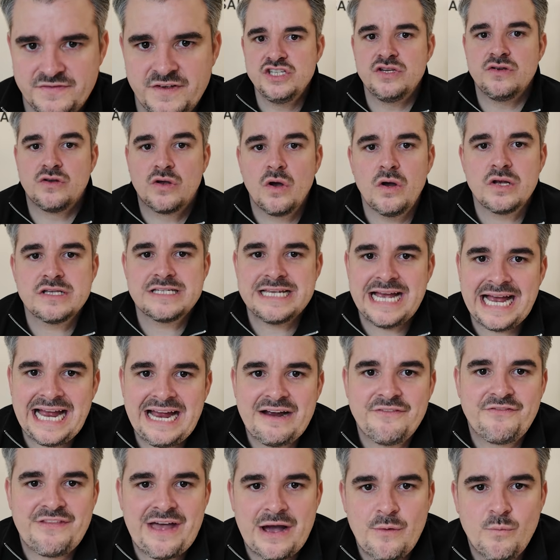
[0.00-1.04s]
So you've got to
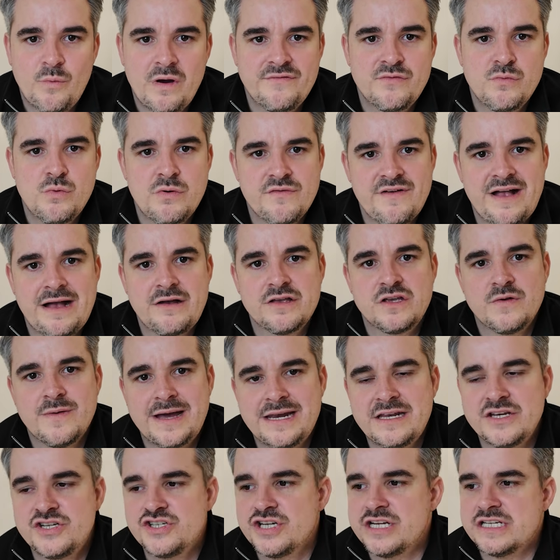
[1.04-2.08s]
have that with or without you
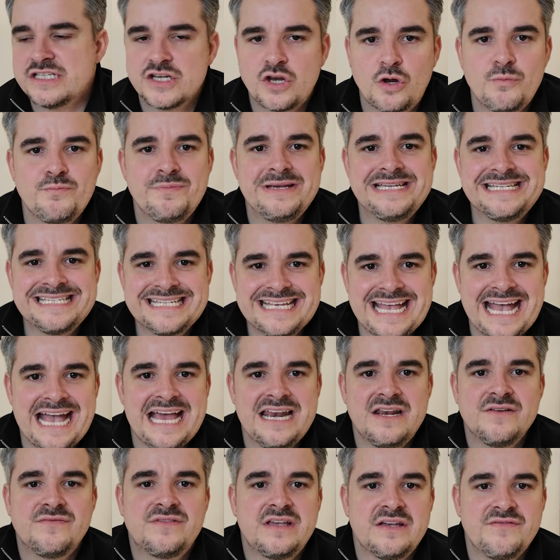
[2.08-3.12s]
energy. So don't be
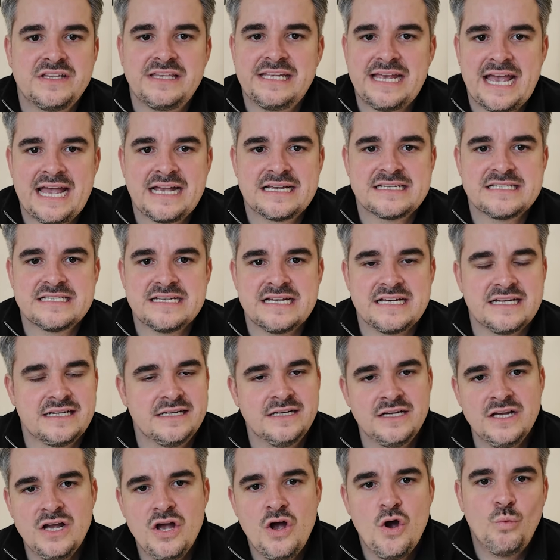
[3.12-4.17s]
scared of giving the exit.
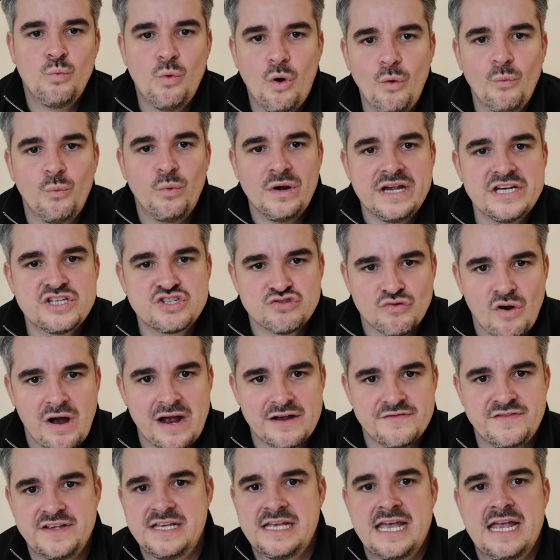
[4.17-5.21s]
What we're
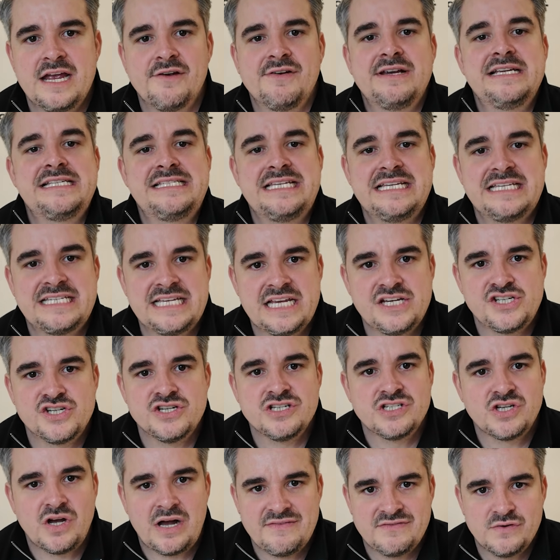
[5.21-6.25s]
driving here is
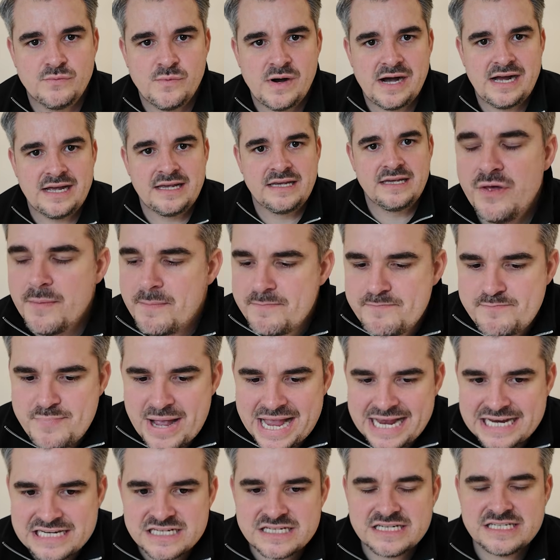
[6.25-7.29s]
decisions either way. The
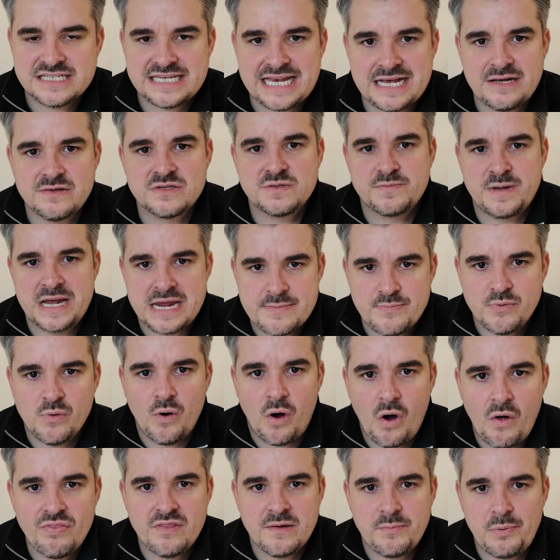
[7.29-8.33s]
best salespeople
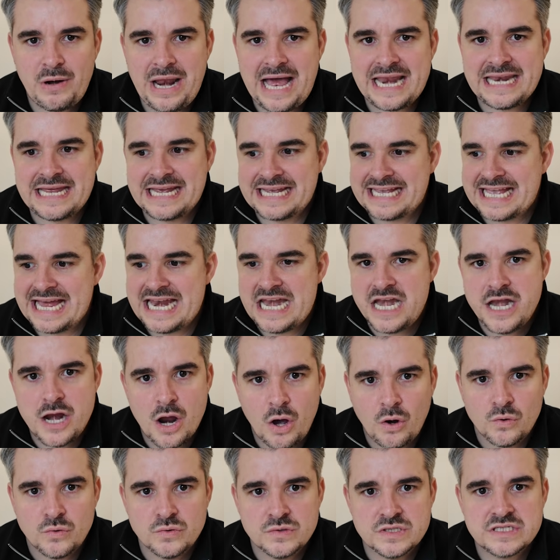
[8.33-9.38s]
on the planet get
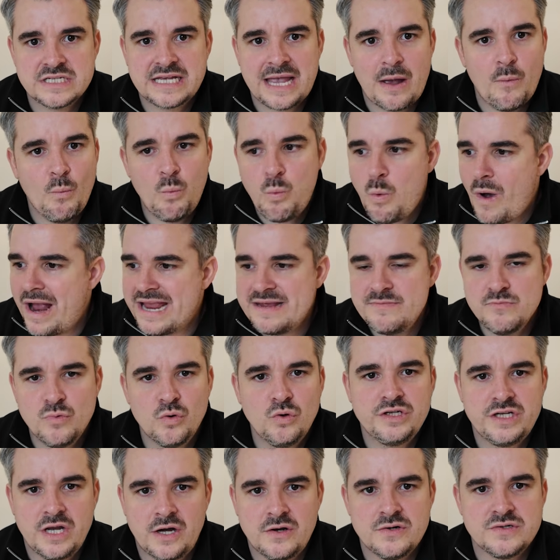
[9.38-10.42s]
way more
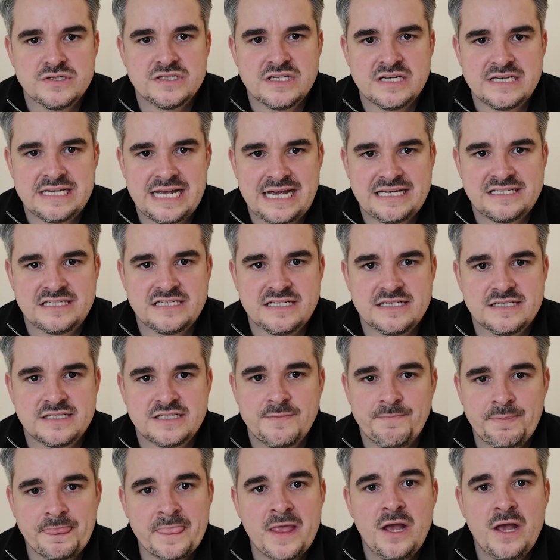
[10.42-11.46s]
no's than
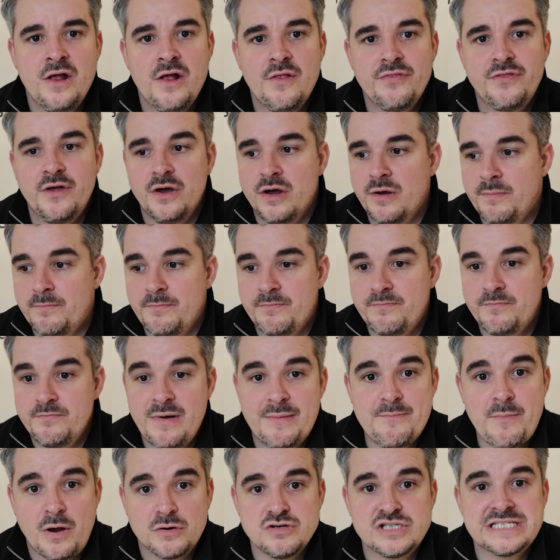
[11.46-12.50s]
yeses. The
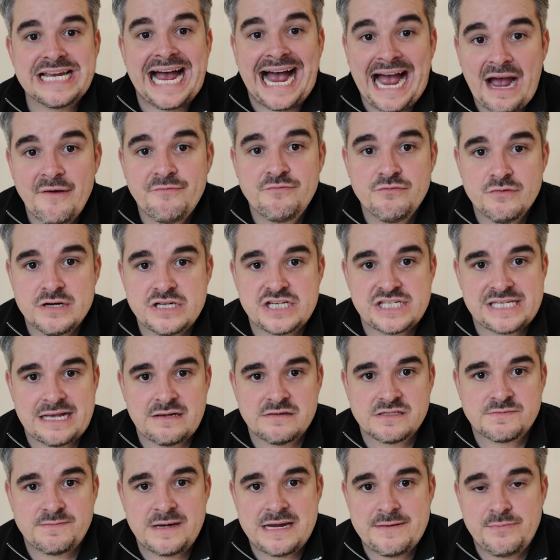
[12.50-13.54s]
most average
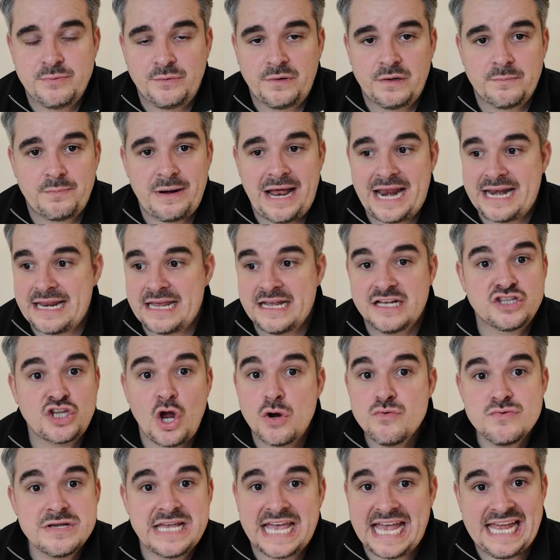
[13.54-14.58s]
salespeople on the planet
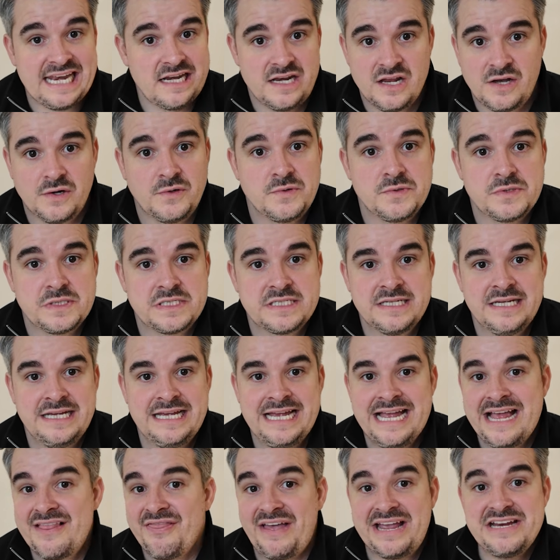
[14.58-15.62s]
don't get no's.
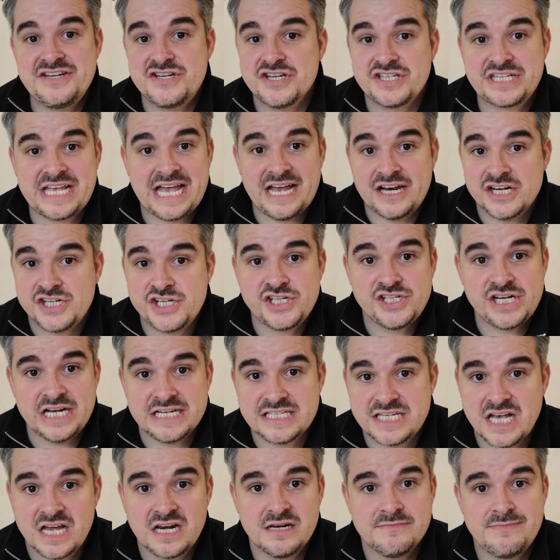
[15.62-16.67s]
They just get a shit
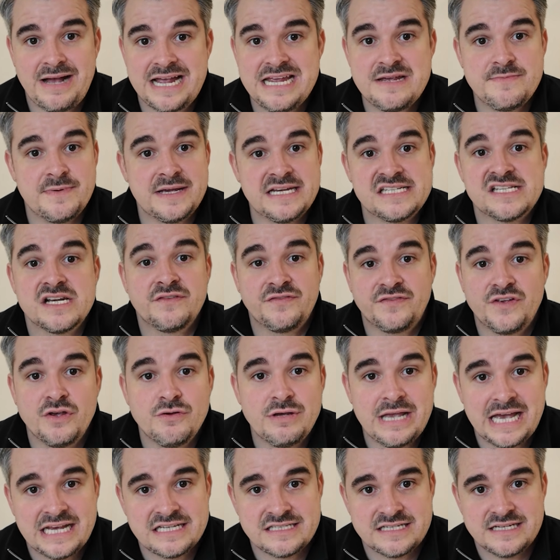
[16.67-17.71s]
ton of maybes and a few
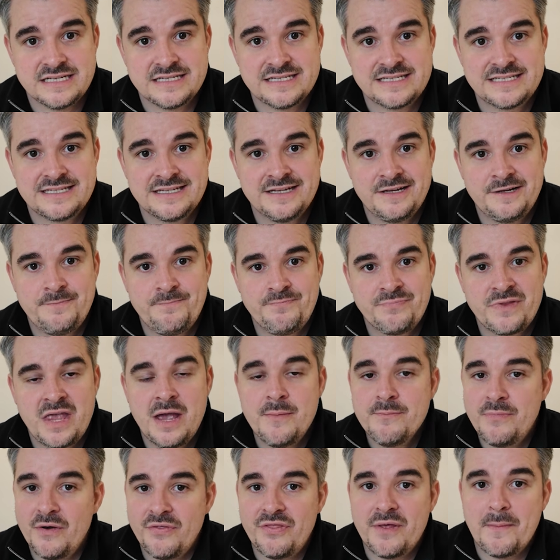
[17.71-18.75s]
yeses.
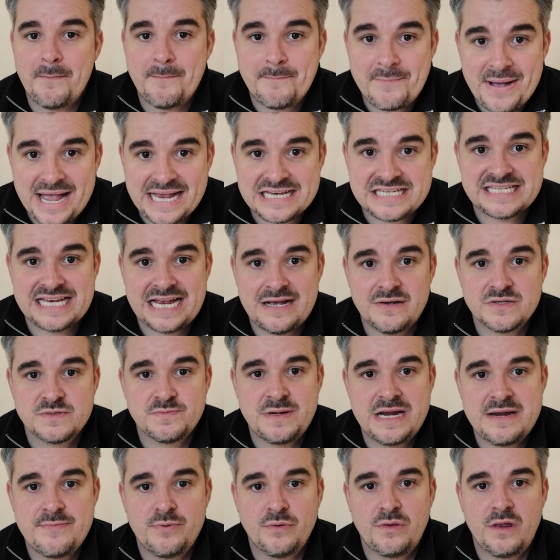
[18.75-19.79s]
But the best
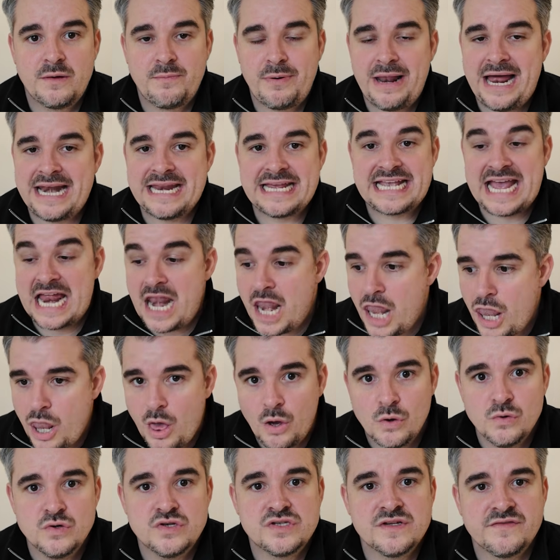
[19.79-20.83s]
salespeople on the planet get
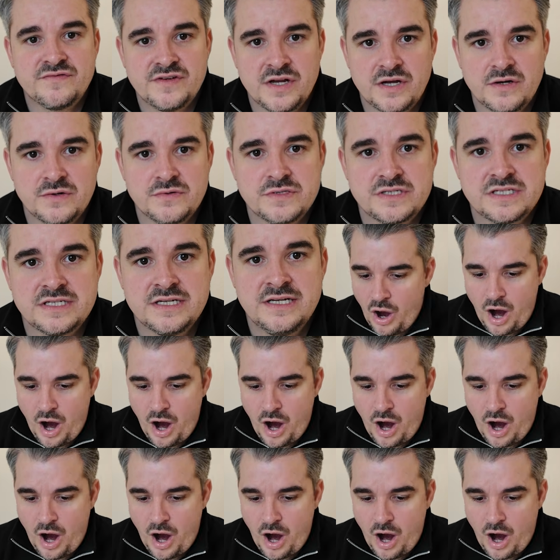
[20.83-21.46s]
loads of no's.